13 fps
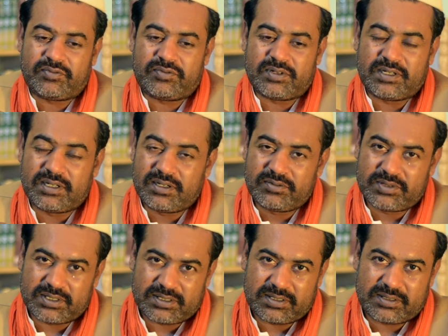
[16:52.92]

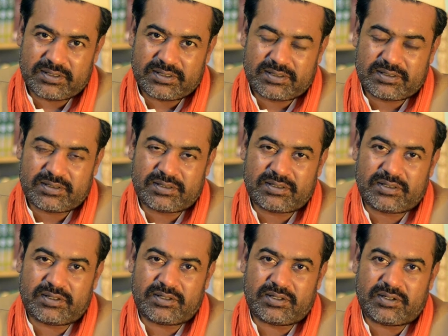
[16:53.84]
lover
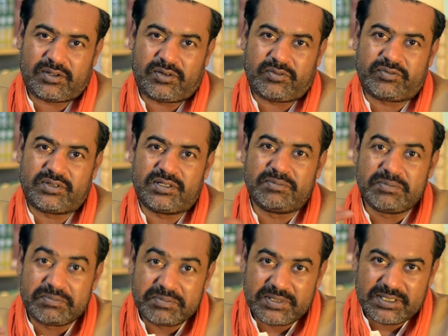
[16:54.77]
of the
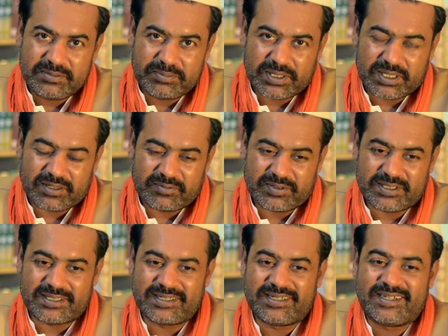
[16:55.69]

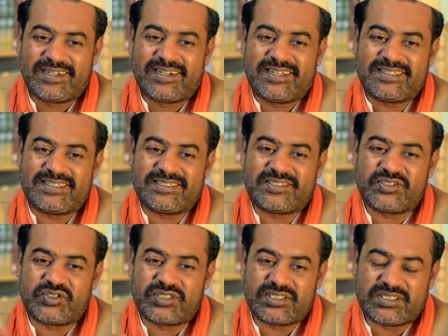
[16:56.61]
beloved. This
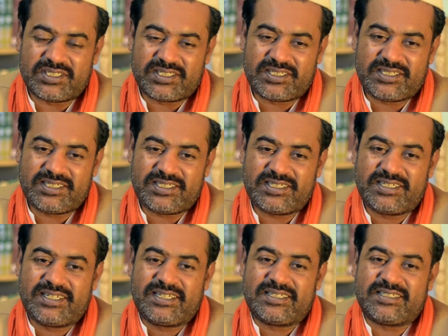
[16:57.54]
is the journey,
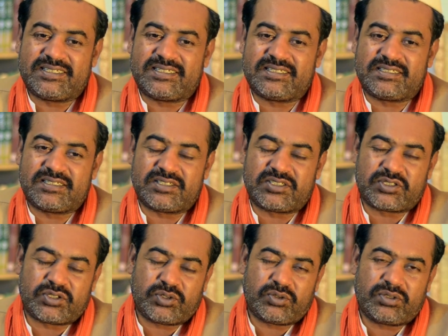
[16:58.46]
this is the
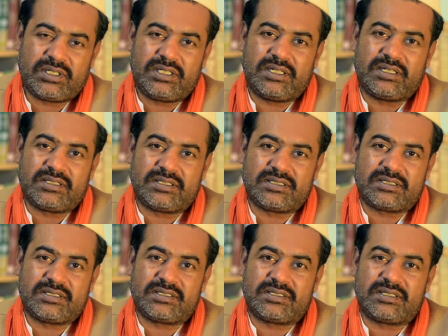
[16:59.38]
story, and
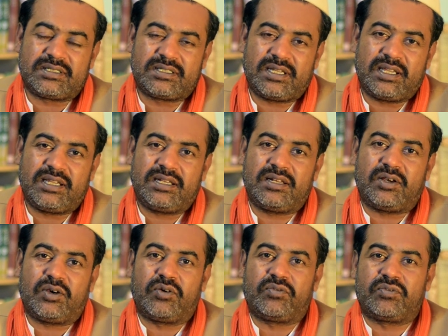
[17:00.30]
this is the tale
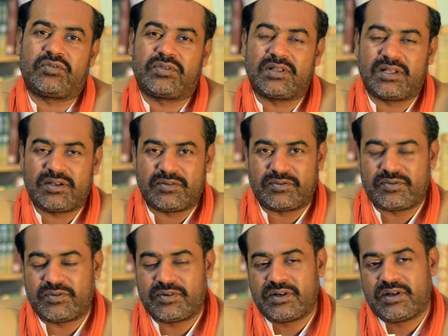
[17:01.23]
of love,
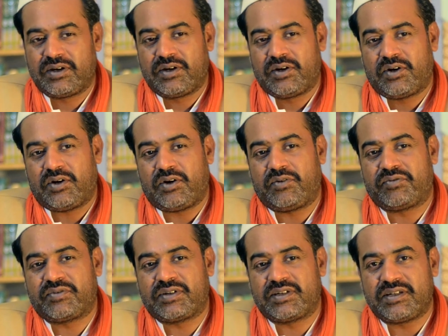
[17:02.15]

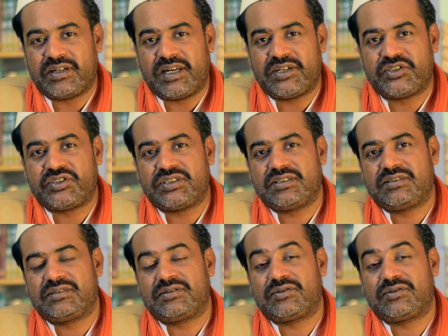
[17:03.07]
of creation